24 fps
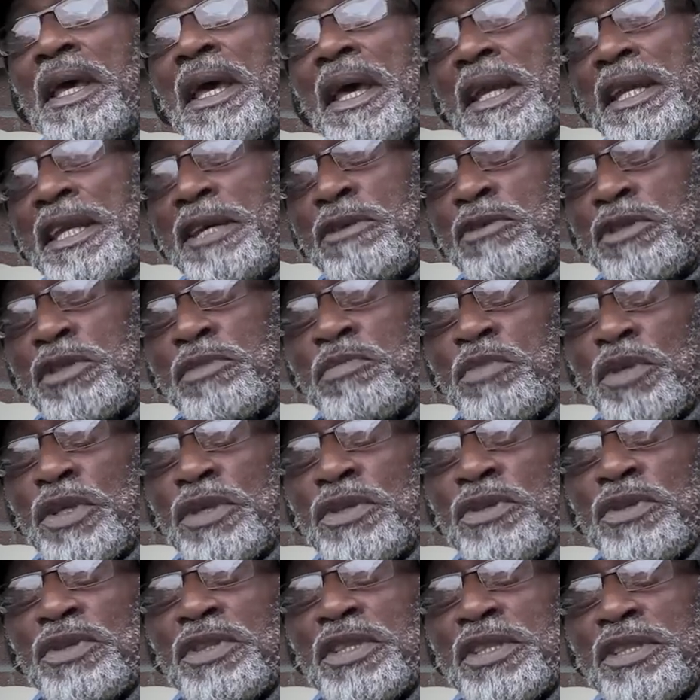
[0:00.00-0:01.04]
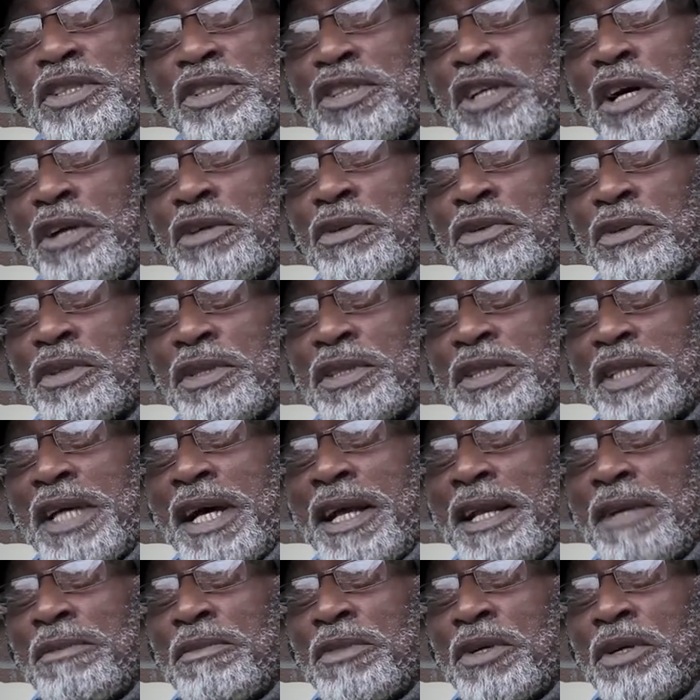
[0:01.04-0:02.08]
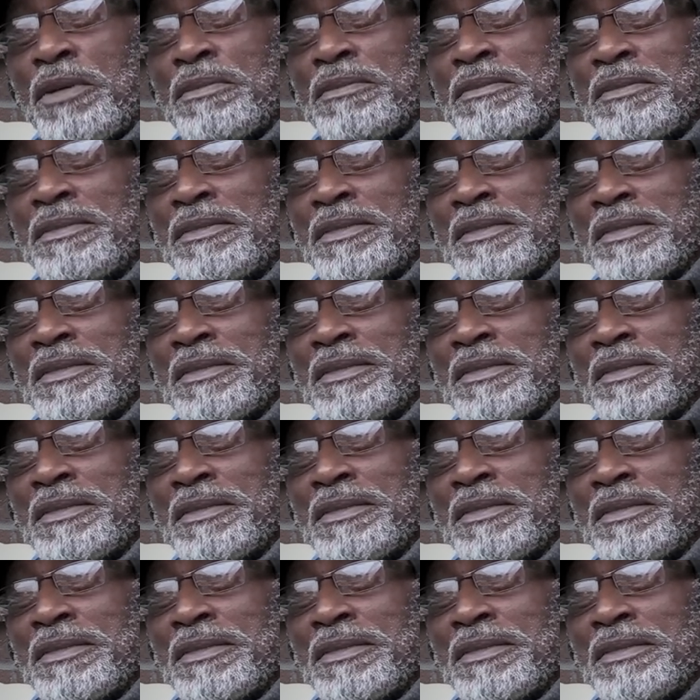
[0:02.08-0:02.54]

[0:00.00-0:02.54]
and he was producing John Walt's album,